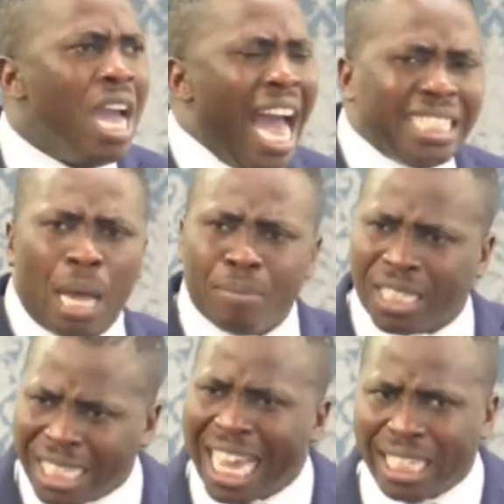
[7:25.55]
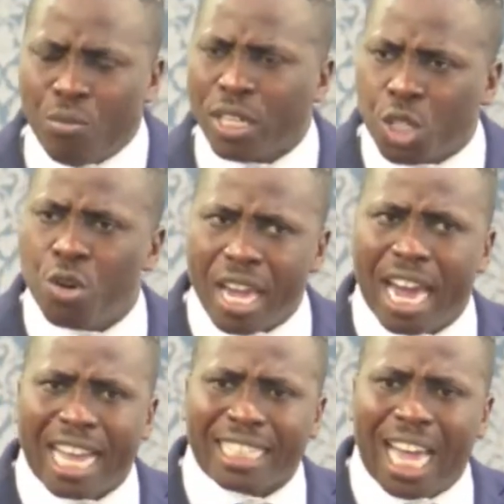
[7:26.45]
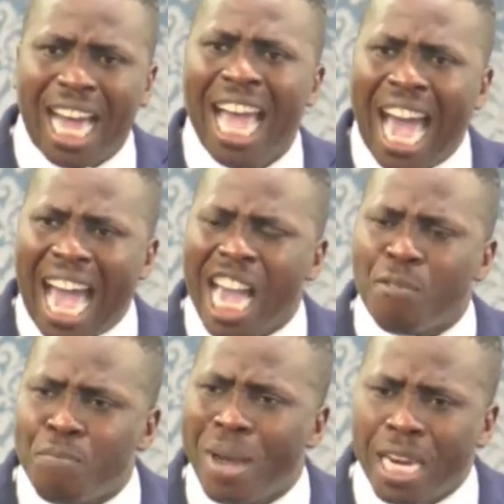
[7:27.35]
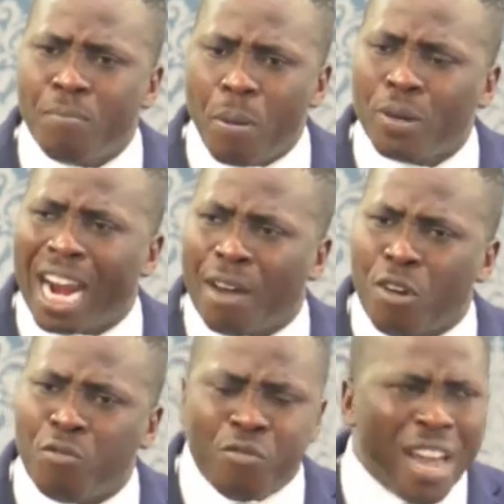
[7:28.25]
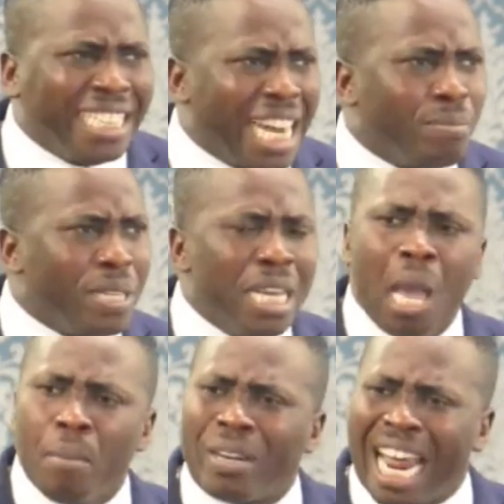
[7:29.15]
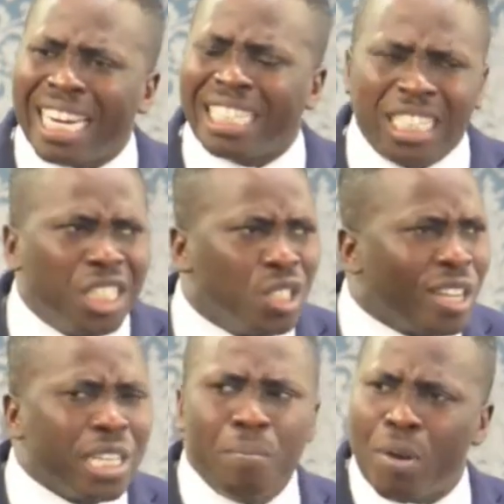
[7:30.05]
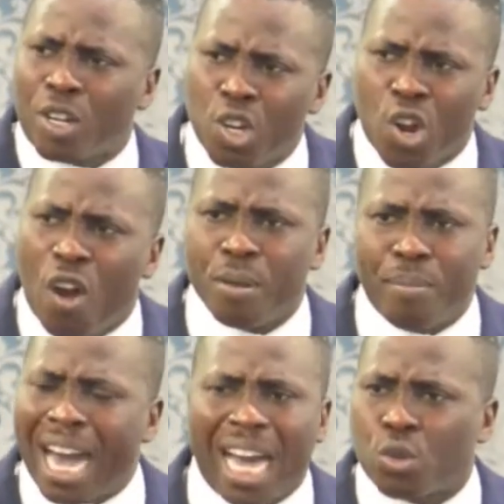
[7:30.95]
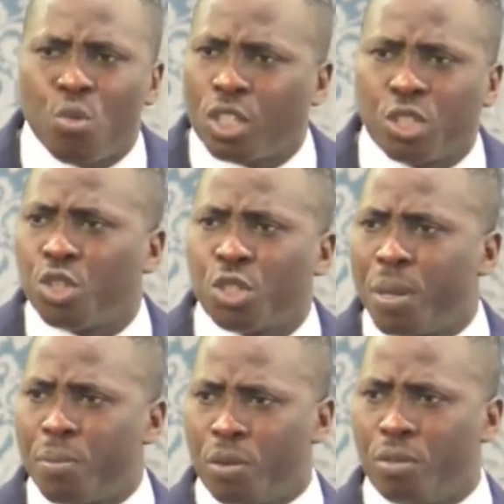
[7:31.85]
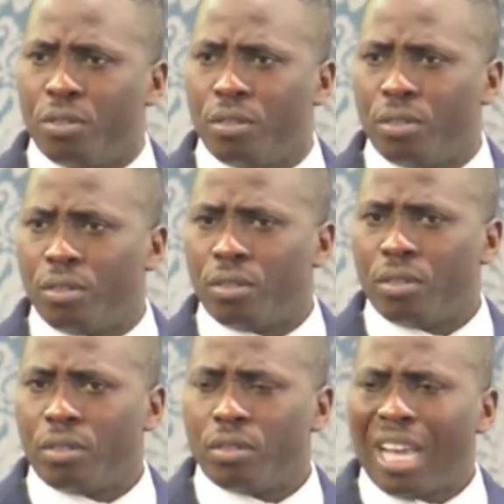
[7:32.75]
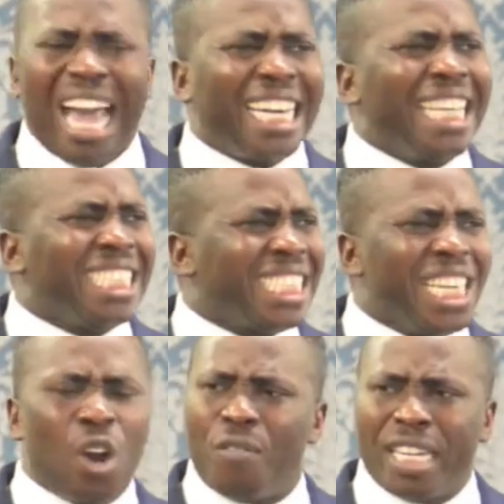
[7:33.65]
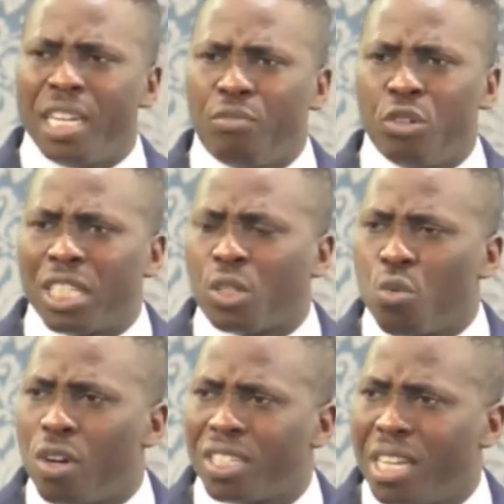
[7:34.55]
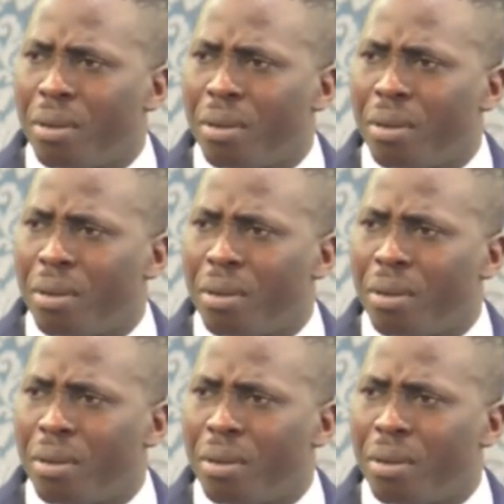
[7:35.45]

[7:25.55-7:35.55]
As I'm standing with you here right now, I have many people that have offended me, but there is nothing but love in my heart towards those people. I can't think of any evil thing towards them.